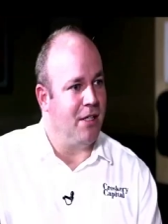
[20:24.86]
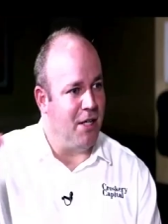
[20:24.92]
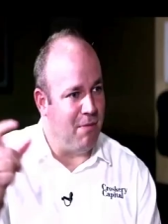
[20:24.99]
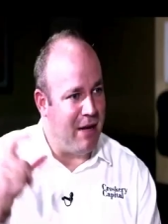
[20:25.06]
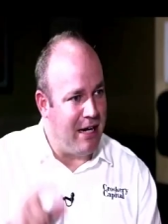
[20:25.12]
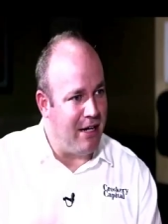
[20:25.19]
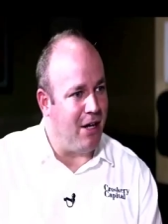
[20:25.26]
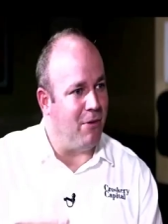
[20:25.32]
you
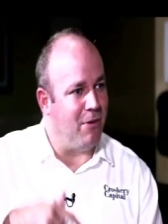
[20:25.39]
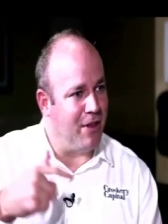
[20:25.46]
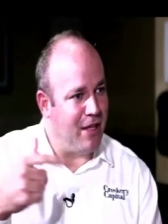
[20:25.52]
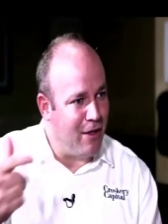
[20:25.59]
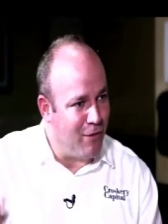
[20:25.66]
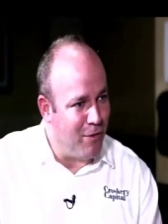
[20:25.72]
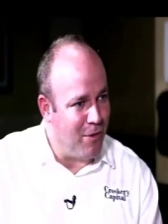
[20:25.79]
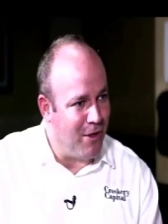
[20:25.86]
might not with
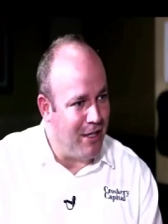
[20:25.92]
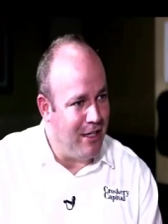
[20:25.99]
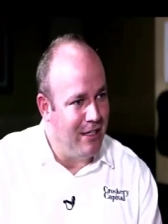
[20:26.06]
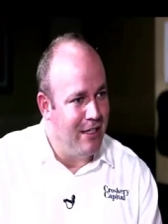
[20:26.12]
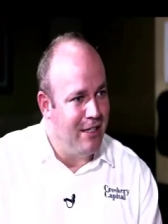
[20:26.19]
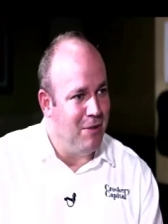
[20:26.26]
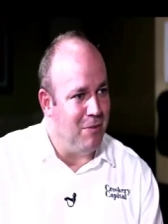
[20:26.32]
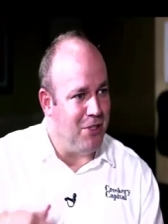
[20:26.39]
everybody,
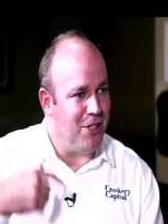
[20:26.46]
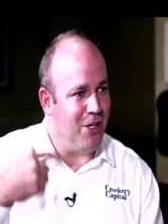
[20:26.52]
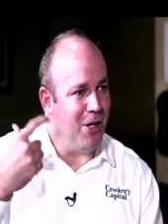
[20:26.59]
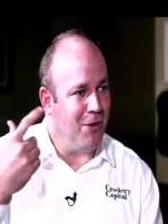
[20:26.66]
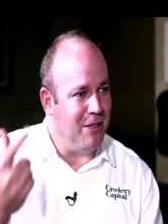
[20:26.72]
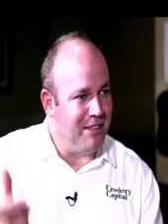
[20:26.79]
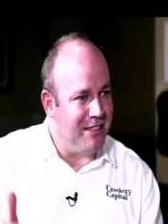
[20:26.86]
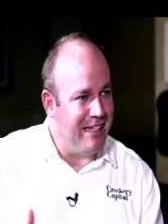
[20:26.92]
but you
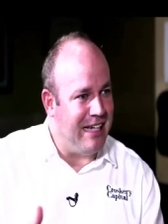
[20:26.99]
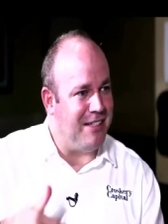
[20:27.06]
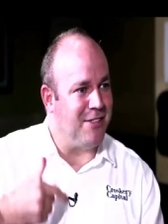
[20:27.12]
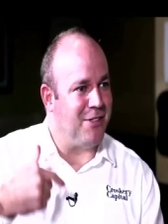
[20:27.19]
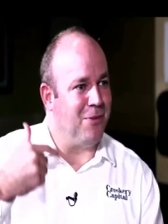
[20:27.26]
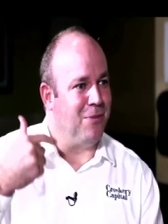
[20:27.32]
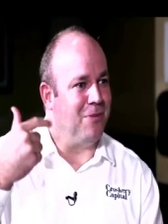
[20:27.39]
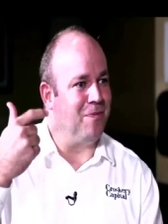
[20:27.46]
always get
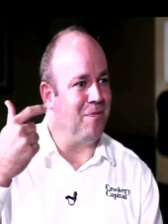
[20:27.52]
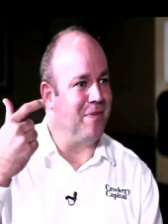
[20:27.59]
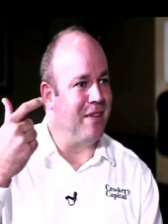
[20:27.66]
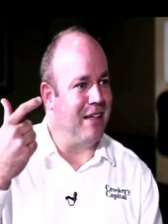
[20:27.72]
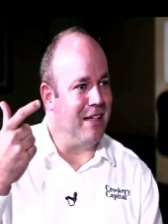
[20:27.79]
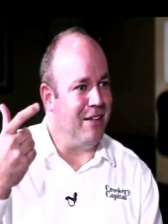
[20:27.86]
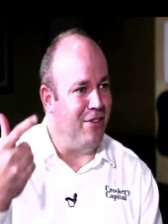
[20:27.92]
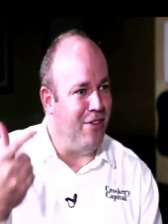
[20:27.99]
some
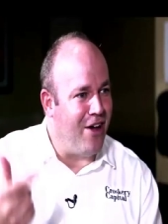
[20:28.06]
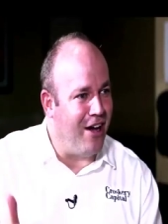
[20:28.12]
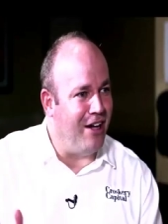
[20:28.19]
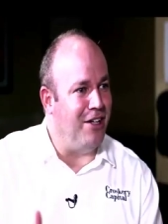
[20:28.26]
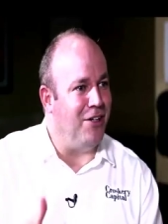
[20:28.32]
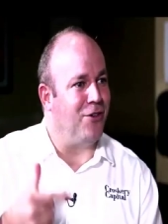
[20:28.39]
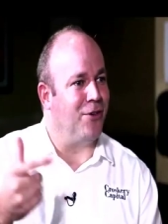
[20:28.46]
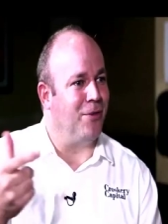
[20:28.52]

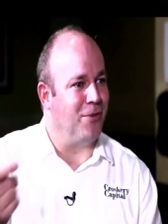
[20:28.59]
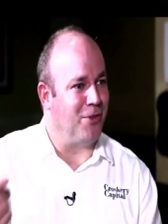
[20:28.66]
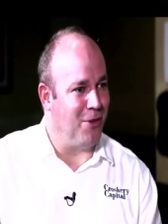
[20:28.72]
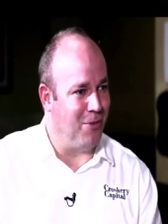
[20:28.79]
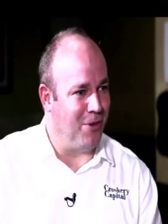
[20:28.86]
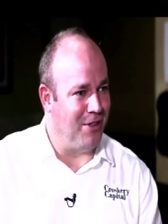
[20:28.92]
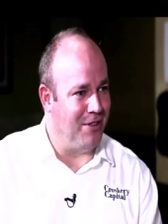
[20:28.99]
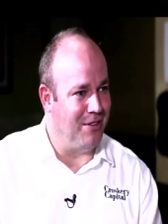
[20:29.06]
knowledge from someone.